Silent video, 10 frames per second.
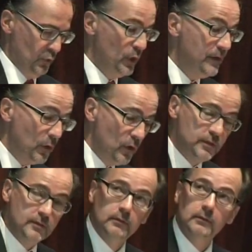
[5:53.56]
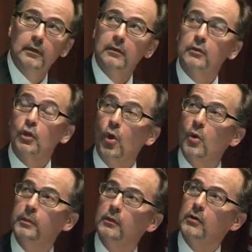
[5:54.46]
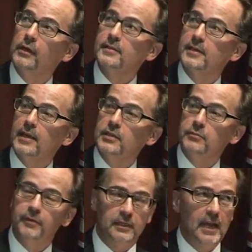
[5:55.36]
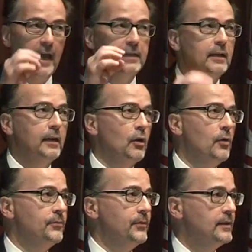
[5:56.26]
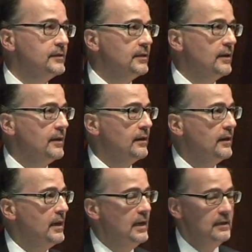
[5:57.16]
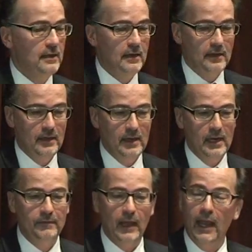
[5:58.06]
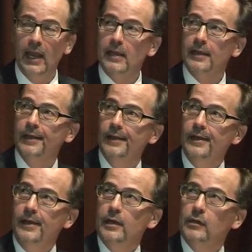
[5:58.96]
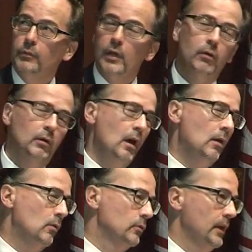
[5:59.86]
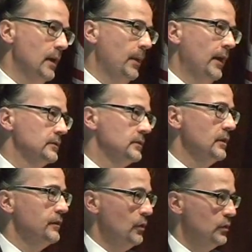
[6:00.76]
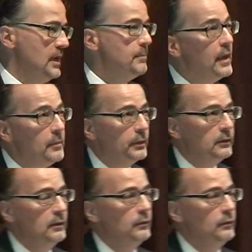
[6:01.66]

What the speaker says: universal or global organization with a tiny little office in The Hague. We are only about 30 people